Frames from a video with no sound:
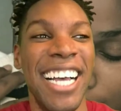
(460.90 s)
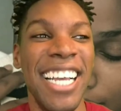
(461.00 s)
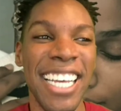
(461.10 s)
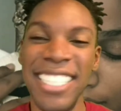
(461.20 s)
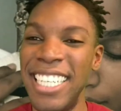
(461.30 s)

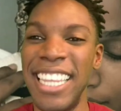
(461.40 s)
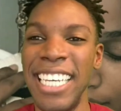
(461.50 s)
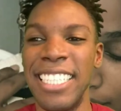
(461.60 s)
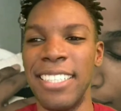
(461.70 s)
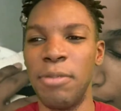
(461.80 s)
he said
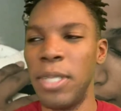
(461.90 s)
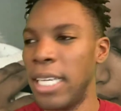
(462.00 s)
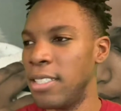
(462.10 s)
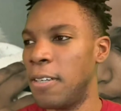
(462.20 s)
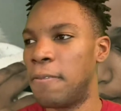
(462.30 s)
that well
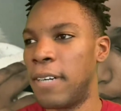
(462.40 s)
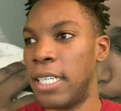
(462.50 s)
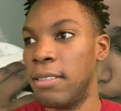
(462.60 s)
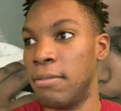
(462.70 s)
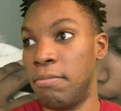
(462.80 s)
that's no
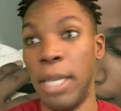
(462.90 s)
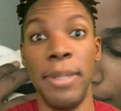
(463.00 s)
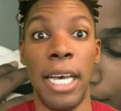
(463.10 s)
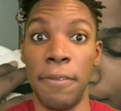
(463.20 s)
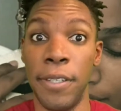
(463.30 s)
fun
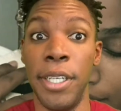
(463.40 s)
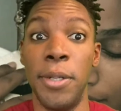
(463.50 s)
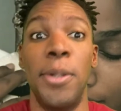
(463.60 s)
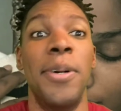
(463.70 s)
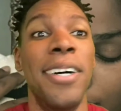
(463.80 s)
maybe not for you